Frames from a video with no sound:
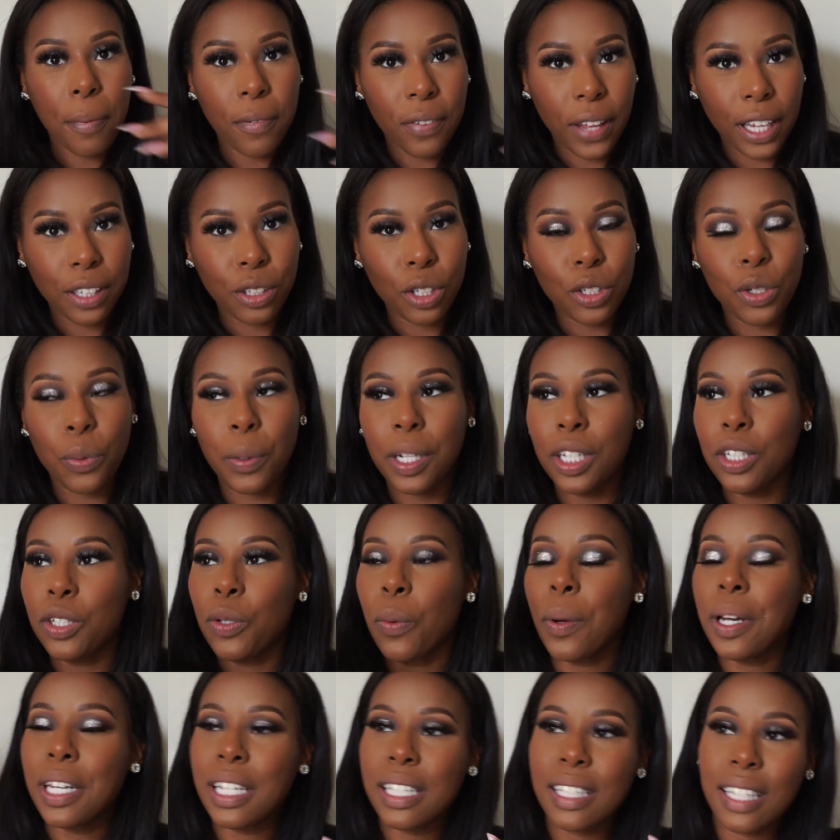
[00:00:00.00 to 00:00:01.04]
of like the
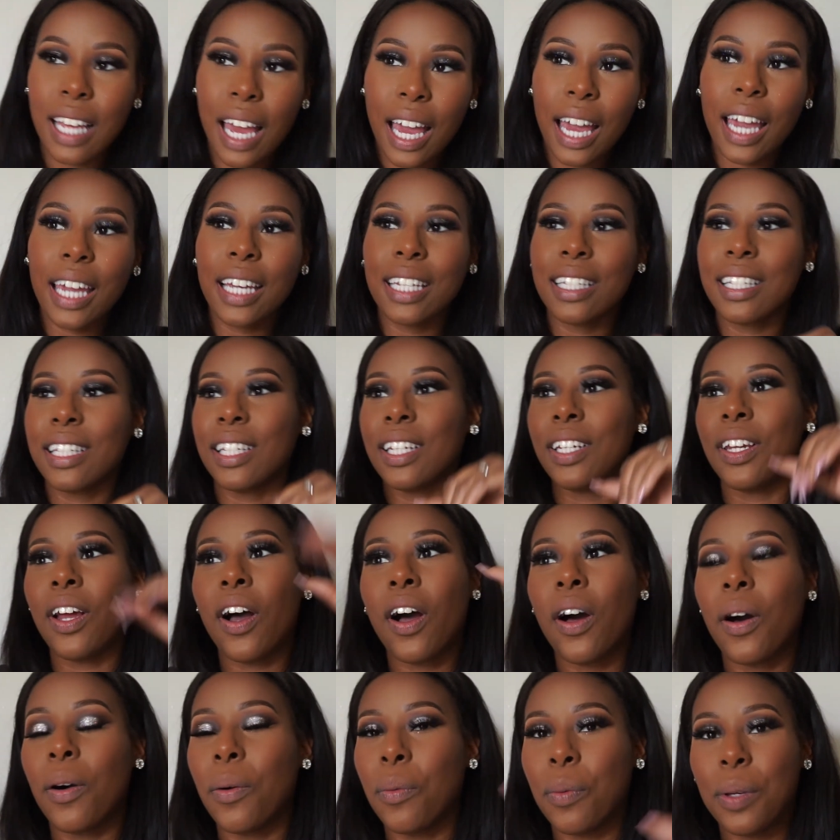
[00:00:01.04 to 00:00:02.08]
2020 signs, and
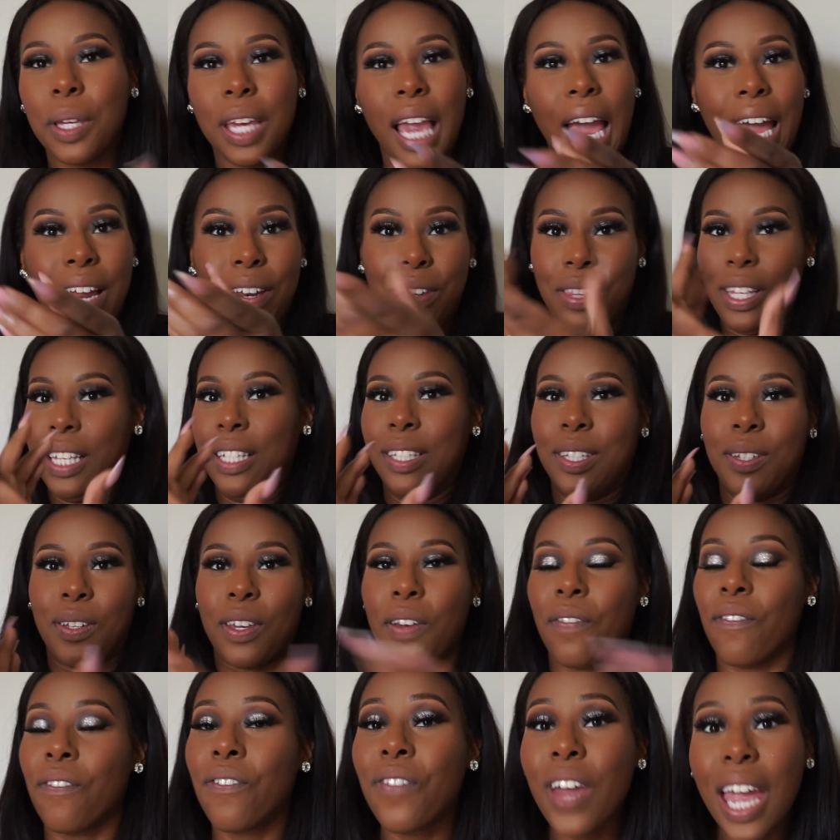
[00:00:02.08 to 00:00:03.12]
we had these
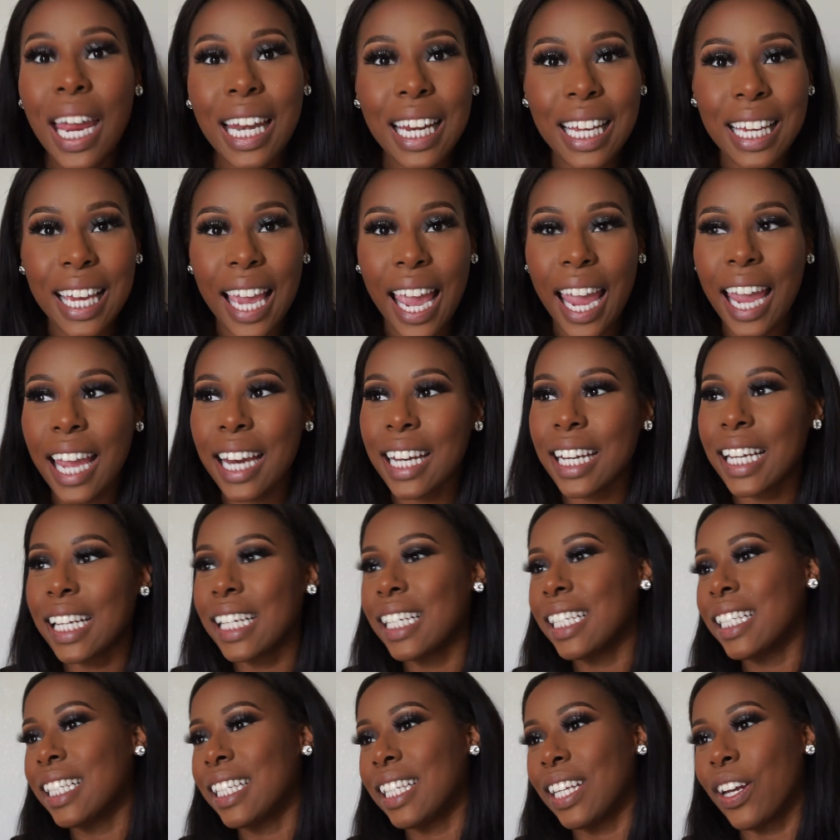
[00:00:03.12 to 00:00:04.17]
confetti
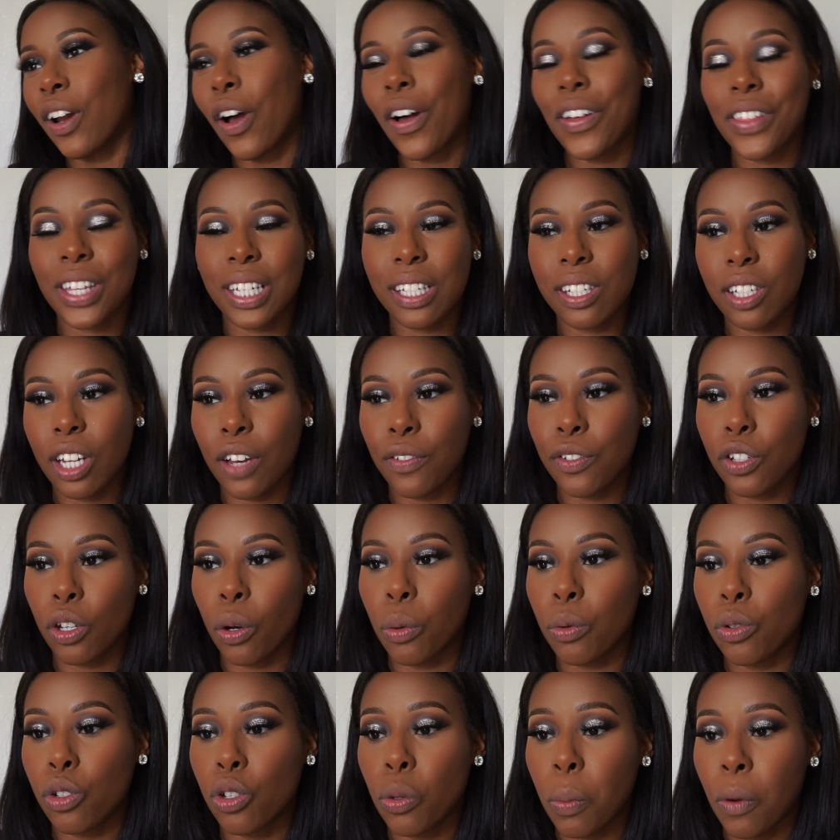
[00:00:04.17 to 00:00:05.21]
cannons and all this stuff, so it
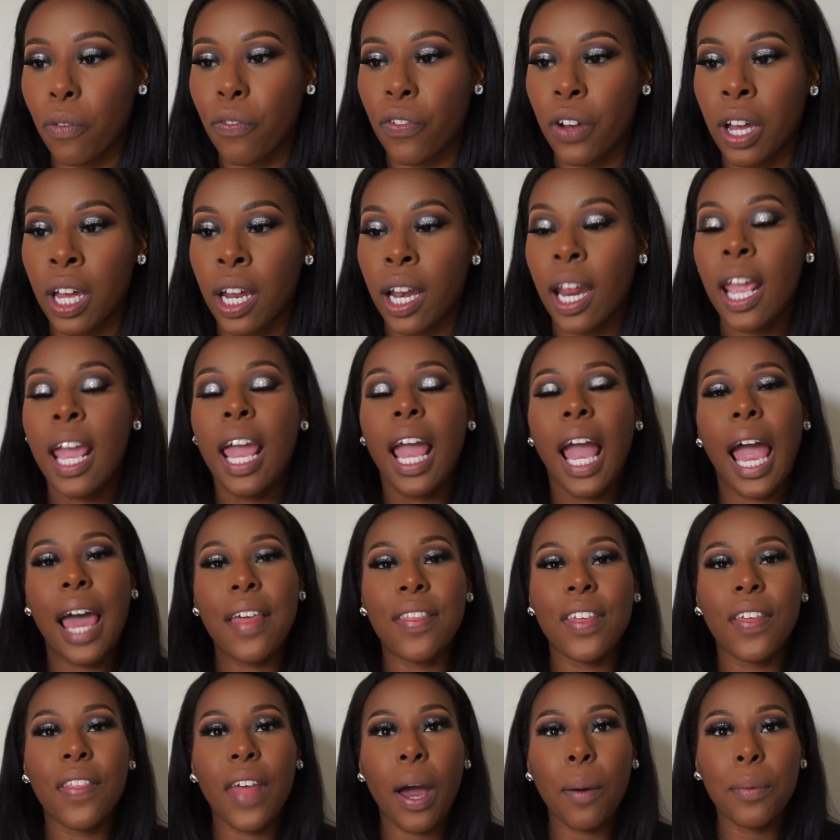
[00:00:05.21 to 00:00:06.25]
was super fun. And
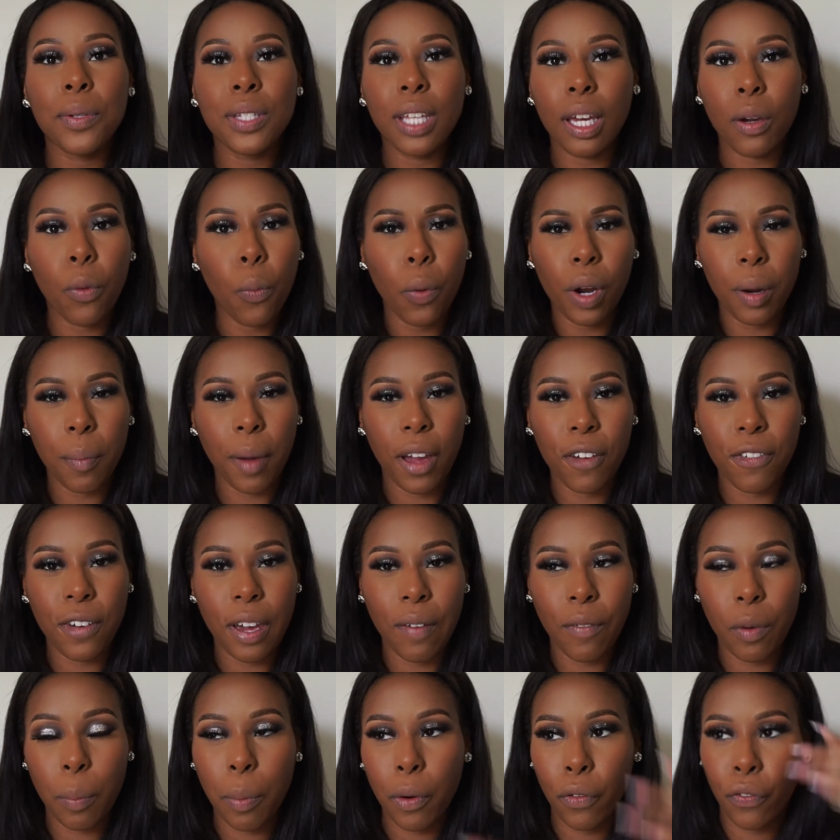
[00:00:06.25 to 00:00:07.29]
then that was like one of my
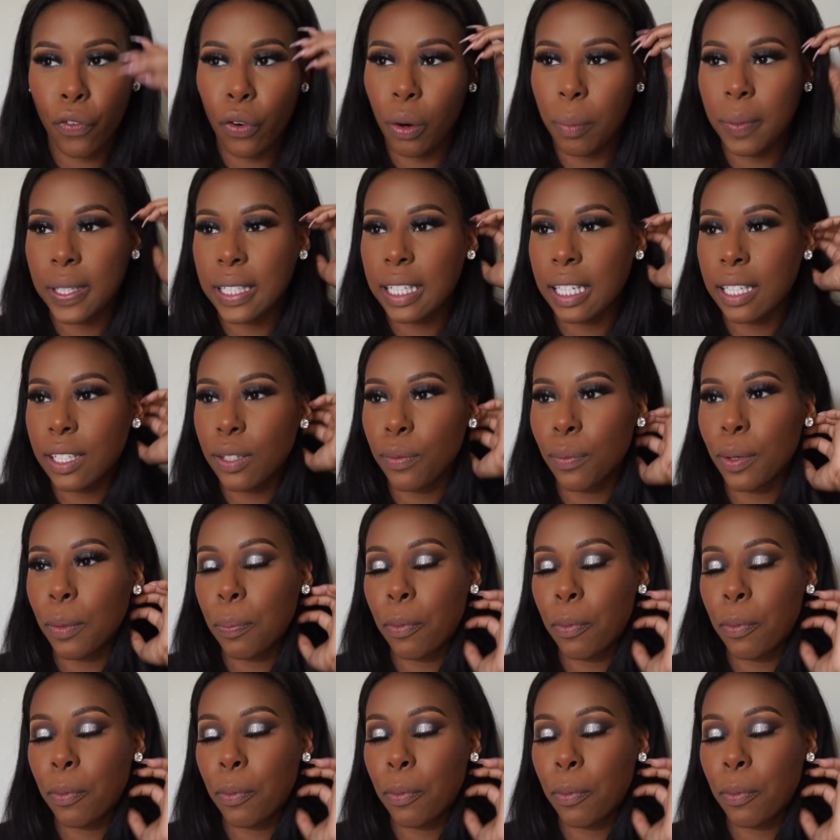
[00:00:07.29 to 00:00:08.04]
favorite performances, and we